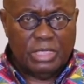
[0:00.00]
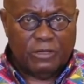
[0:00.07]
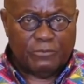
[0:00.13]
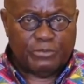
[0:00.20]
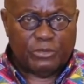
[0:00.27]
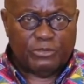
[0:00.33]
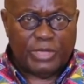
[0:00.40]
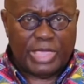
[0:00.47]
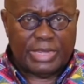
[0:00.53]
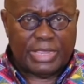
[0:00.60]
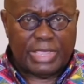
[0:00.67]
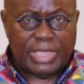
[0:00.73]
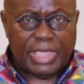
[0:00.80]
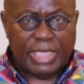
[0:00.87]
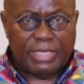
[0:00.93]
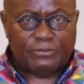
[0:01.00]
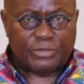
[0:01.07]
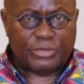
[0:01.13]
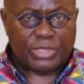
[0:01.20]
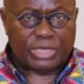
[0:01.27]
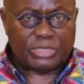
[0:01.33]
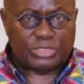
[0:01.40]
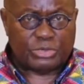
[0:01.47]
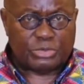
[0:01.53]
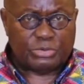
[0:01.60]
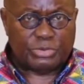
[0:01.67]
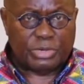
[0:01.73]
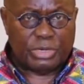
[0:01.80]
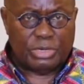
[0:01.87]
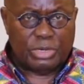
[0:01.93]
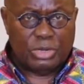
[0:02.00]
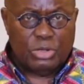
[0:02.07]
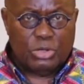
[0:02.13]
of providing care for their children